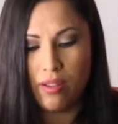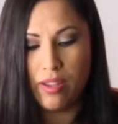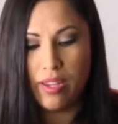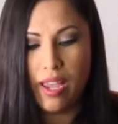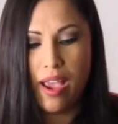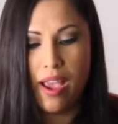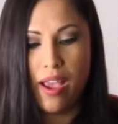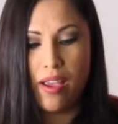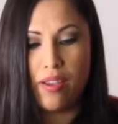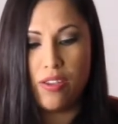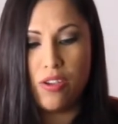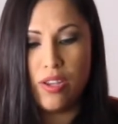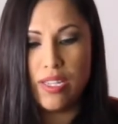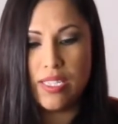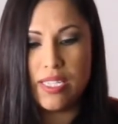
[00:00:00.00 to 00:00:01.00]
Yeah,
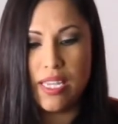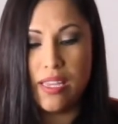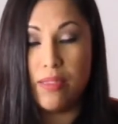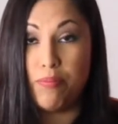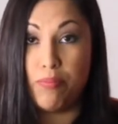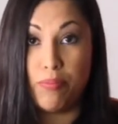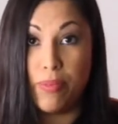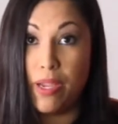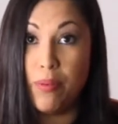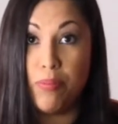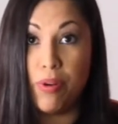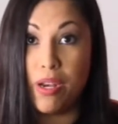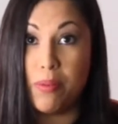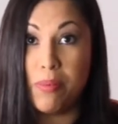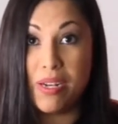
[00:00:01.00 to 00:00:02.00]
you can see they're
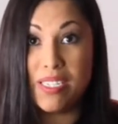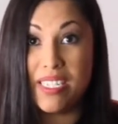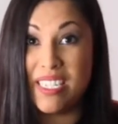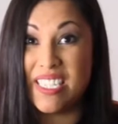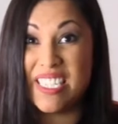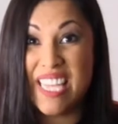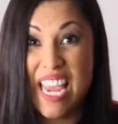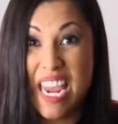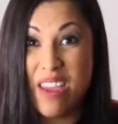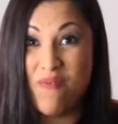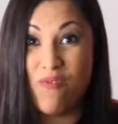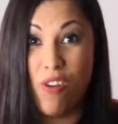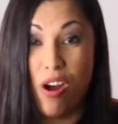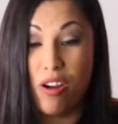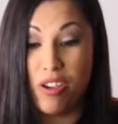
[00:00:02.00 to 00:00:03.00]
pretty much the same
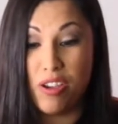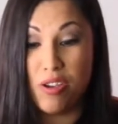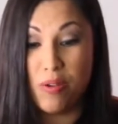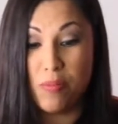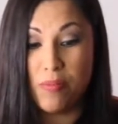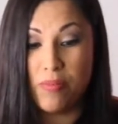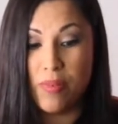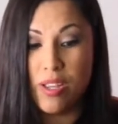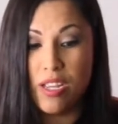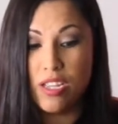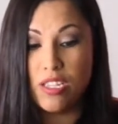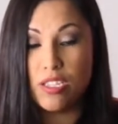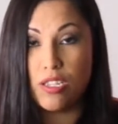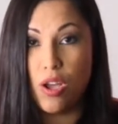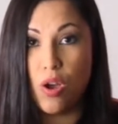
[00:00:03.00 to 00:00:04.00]
volume.
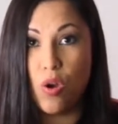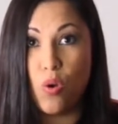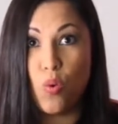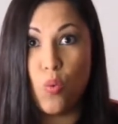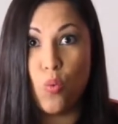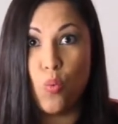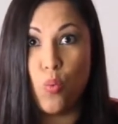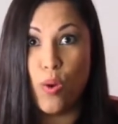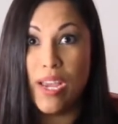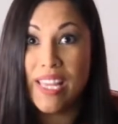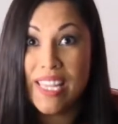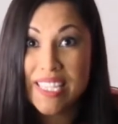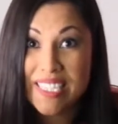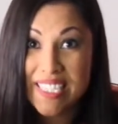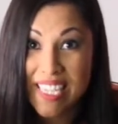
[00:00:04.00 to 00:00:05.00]
So will
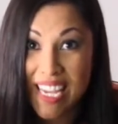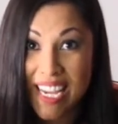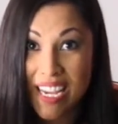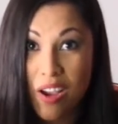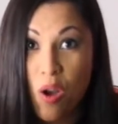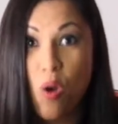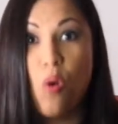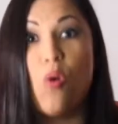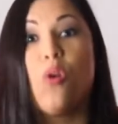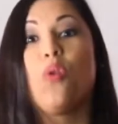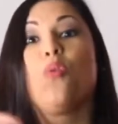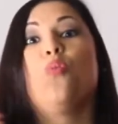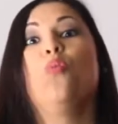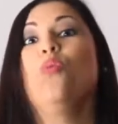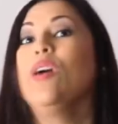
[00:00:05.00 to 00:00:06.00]
it sink or
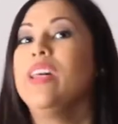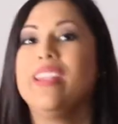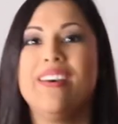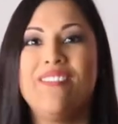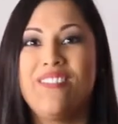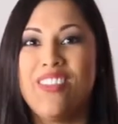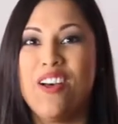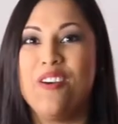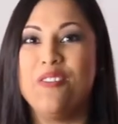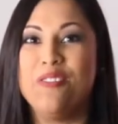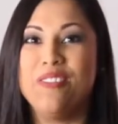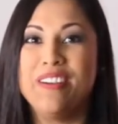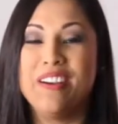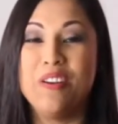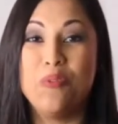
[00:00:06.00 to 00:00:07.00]
will it
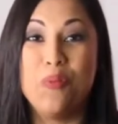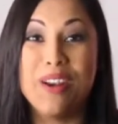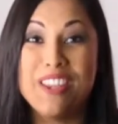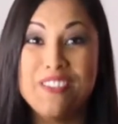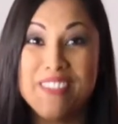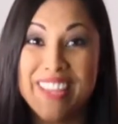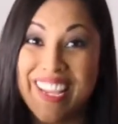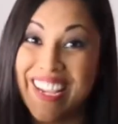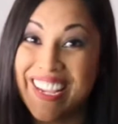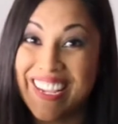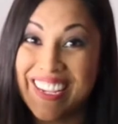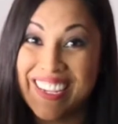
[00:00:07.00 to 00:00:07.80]
float? What do you think?